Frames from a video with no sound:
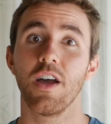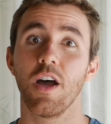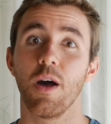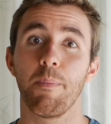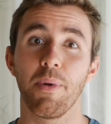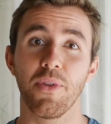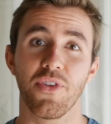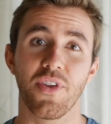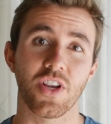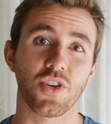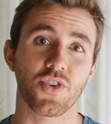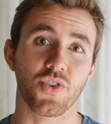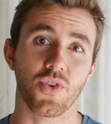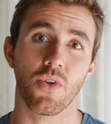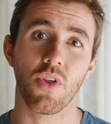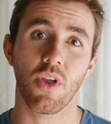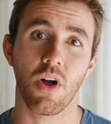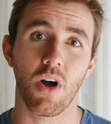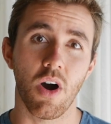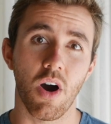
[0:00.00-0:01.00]
a
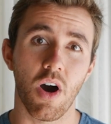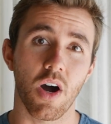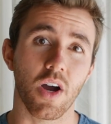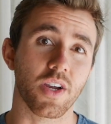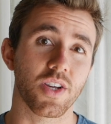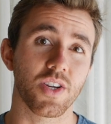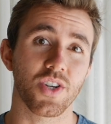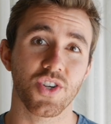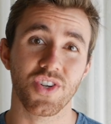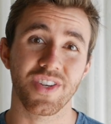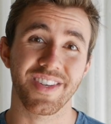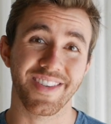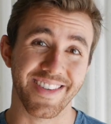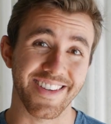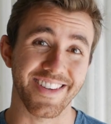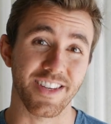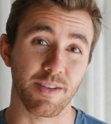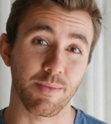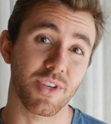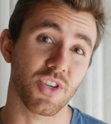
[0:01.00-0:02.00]
potential hawkish
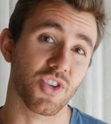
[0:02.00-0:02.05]
sentiment